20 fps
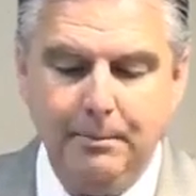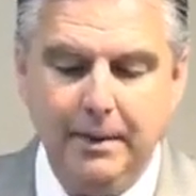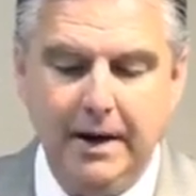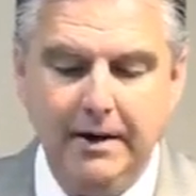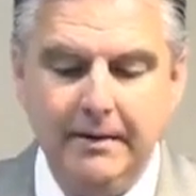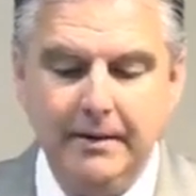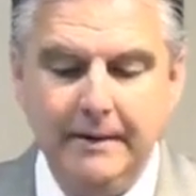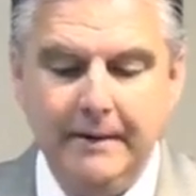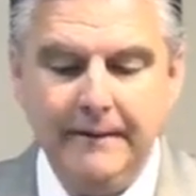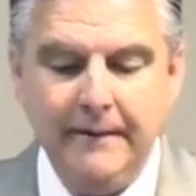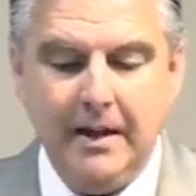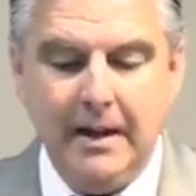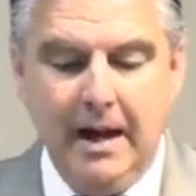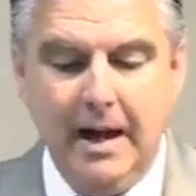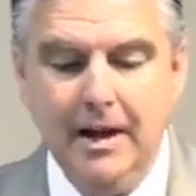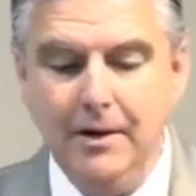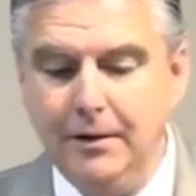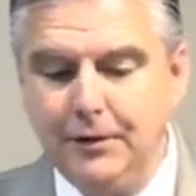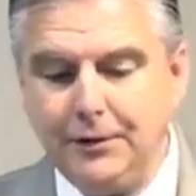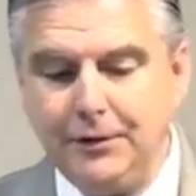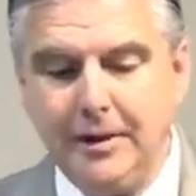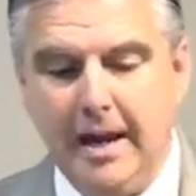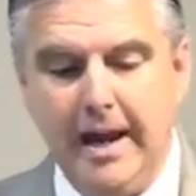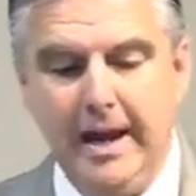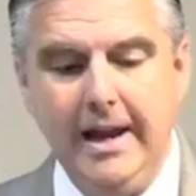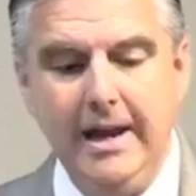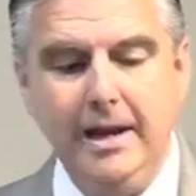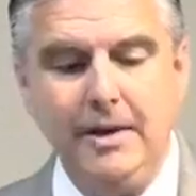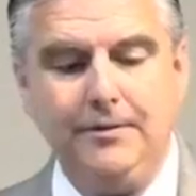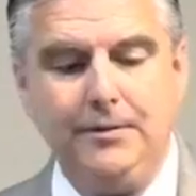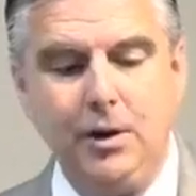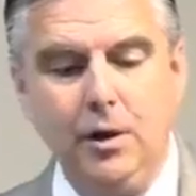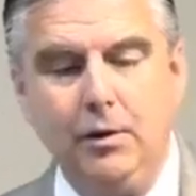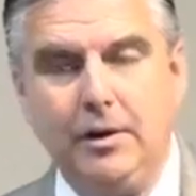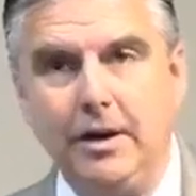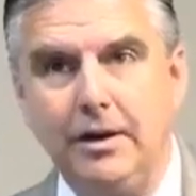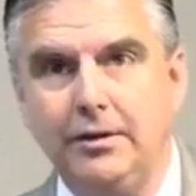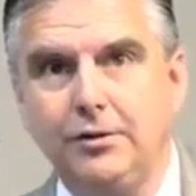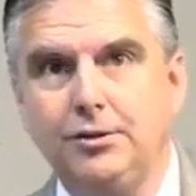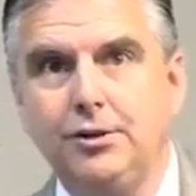But understand if you
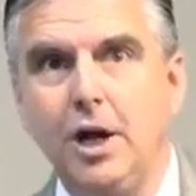could